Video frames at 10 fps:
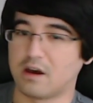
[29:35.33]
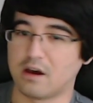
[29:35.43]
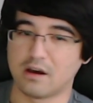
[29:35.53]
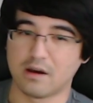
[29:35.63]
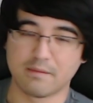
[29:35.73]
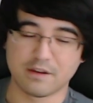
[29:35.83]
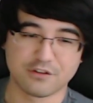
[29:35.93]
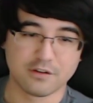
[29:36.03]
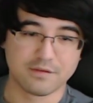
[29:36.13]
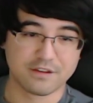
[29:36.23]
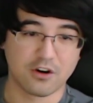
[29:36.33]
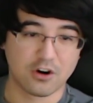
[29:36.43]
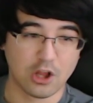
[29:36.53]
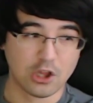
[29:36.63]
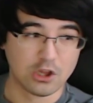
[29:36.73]
I'm not sure if this
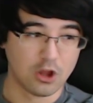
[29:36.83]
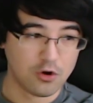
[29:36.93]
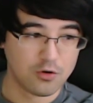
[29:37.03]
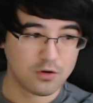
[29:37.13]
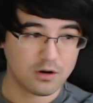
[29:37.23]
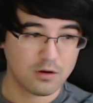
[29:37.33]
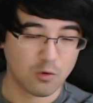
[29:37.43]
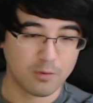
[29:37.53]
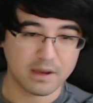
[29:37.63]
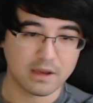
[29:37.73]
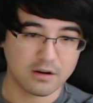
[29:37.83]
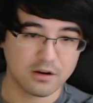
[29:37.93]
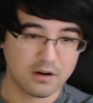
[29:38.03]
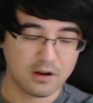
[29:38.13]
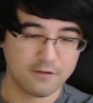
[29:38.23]
card alone will make it
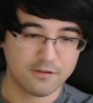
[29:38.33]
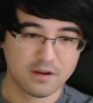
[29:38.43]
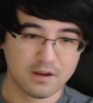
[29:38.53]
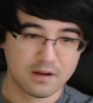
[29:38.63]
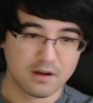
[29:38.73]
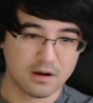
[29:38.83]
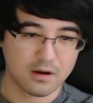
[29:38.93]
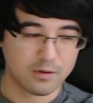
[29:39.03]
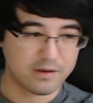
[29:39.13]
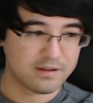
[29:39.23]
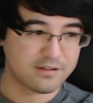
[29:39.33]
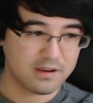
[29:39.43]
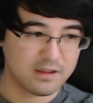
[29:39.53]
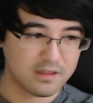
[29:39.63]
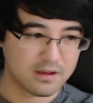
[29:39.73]
good enough. We did
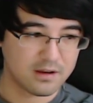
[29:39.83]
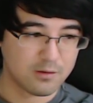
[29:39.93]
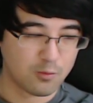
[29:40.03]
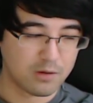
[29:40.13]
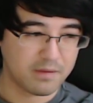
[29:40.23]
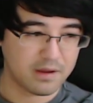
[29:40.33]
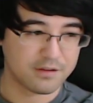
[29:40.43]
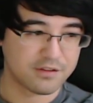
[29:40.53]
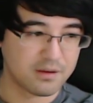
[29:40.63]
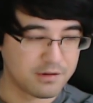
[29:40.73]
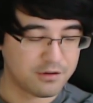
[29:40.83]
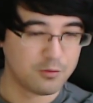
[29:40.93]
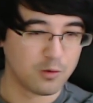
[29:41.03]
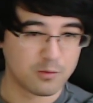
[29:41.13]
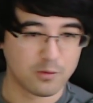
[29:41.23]
see the 1 mana
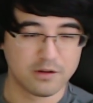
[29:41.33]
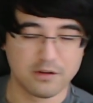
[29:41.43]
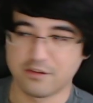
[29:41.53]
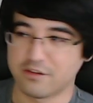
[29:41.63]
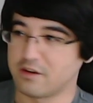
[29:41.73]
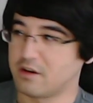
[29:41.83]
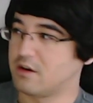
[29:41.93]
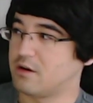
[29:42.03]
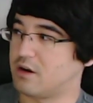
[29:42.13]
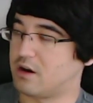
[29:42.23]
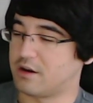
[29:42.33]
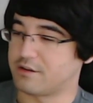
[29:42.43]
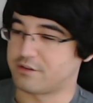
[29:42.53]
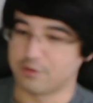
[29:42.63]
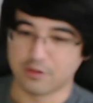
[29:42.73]
7/2/1/1s.
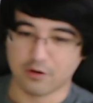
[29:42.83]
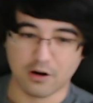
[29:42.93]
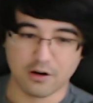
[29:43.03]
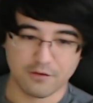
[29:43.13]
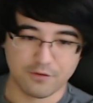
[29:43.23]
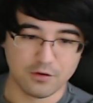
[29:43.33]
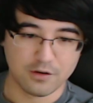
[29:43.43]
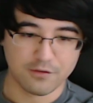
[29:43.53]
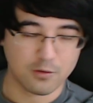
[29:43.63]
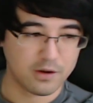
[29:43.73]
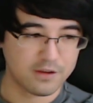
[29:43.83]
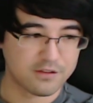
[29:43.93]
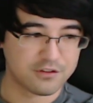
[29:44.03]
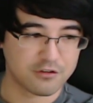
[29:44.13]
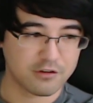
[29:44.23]
So there are a few different ways
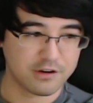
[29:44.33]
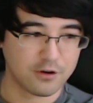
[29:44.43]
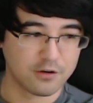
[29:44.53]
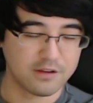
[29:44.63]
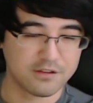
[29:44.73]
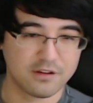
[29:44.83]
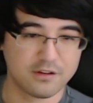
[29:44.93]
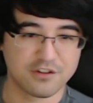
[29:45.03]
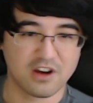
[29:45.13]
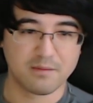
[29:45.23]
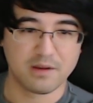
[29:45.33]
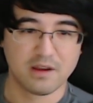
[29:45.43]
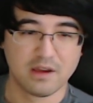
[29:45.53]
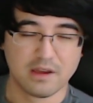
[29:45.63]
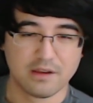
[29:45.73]
to generate tokens in
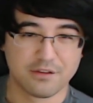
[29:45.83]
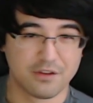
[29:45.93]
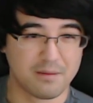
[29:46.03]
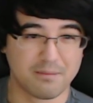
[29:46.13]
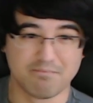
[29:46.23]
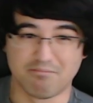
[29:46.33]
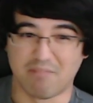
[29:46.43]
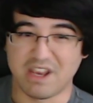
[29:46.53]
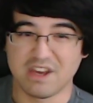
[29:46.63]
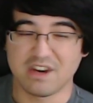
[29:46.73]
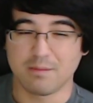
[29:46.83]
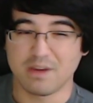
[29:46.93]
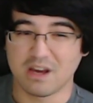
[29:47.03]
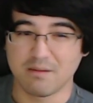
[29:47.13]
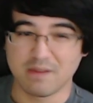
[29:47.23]
Shaman, so that might end up
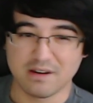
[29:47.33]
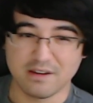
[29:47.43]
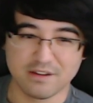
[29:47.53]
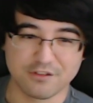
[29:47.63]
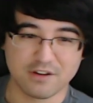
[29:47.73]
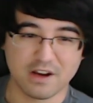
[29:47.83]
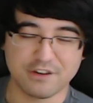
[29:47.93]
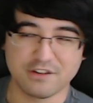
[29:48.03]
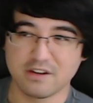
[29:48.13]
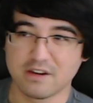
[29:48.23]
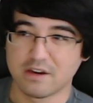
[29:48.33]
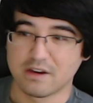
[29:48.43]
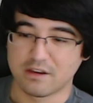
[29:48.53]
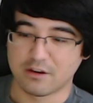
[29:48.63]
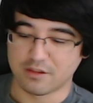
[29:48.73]
becoming a decent strategy.
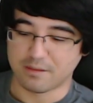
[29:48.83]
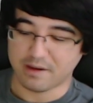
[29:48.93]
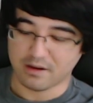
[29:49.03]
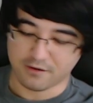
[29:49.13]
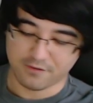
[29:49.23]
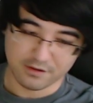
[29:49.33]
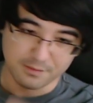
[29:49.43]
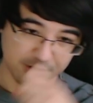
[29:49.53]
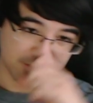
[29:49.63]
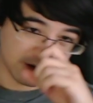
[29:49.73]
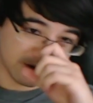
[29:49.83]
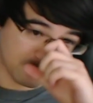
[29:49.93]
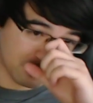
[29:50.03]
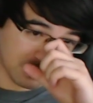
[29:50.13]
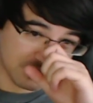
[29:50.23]
you know, the payoff is mostly
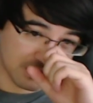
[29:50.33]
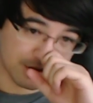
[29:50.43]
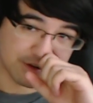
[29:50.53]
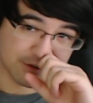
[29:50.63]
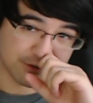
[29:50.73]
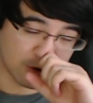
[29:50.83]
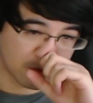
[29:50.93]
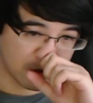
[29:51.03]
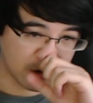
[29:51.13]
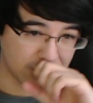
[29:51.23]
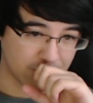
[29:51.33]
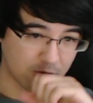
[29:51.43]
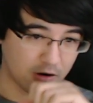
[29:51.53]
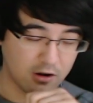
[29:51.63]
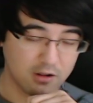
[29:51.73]
just Bloodlust and Stormbringer and
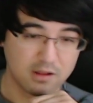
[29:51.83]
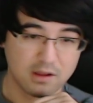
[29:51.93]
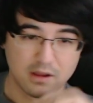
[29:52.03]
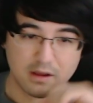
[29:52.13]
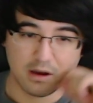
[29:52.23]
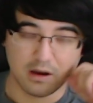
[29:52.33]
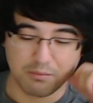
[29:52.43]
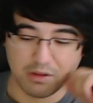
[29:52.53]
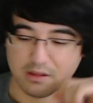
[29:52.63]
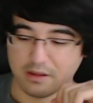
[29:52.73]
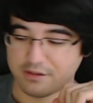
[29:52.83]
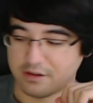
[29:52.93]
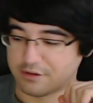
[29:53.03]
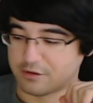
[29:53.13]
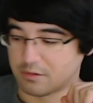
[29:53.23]
Thrall. Bloodlust
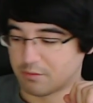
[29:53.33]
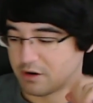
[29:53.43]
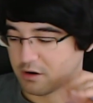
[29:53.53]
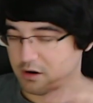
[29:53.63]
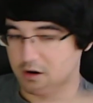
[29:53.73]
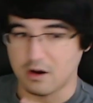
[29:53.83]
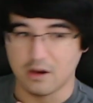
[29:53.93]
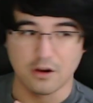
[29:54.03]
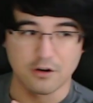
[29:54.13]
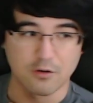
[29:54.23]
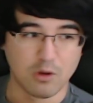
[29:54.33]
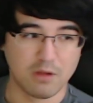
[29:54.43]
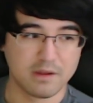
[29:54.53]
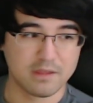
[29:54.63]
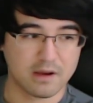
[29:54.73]
and Stormbringer are kind of
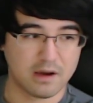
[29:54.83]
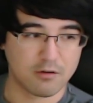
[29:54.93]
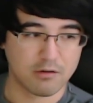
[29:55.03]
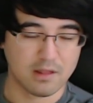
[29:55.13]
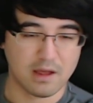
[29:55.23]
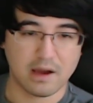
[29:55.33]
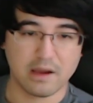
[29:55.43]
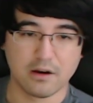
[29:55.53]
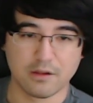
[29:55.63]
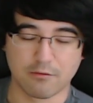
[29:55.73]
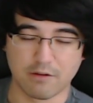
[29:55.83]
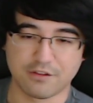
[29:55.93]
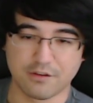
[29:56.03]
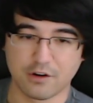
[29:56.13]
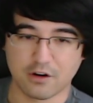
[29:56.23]
underwhelming. They kind of rely on the
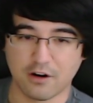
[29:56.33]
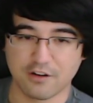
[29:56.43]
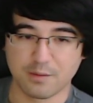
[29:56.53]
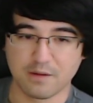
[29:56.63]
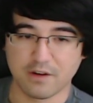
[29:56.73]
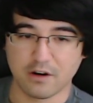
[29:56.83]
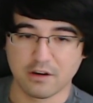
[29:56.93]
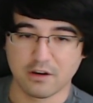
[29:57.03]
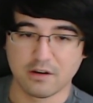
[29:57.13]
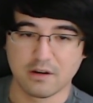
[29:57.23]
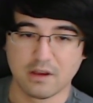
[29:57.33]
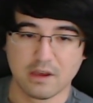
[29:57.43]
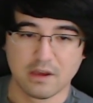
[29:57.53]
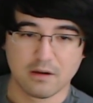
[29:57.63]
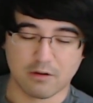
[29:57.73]
rest of your cards being very good.
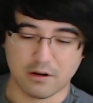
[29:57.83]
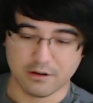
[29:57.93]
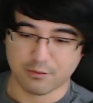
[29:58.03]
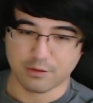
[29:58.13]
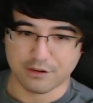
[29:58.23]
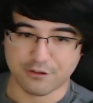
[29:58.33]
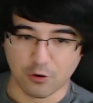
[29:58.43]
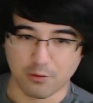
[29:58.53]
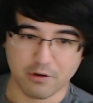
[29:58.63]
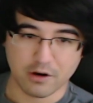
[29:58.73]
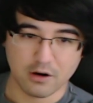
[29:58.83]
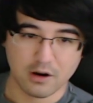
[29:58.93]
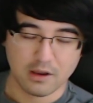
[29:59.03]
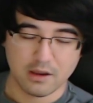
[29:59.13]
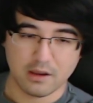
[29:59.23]
Whereas with the
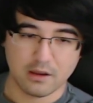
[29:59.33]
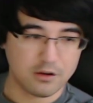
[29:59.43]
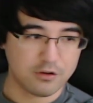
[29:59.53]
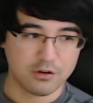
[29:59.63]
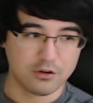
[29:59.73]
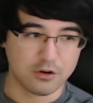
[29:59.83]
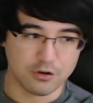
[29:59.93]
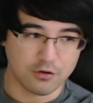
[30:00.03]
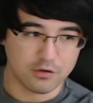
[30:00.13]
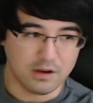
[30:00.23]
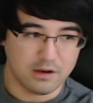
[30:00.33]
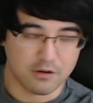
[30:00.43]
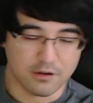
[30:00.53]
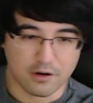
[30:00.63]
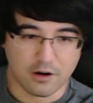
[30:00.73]
Stormbringer, you know you don't need
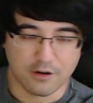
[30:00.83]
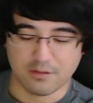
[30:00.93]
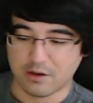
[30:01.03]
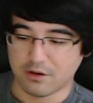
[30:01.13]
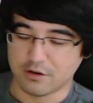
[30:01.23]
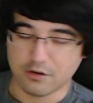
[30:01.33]
your other cards to be good.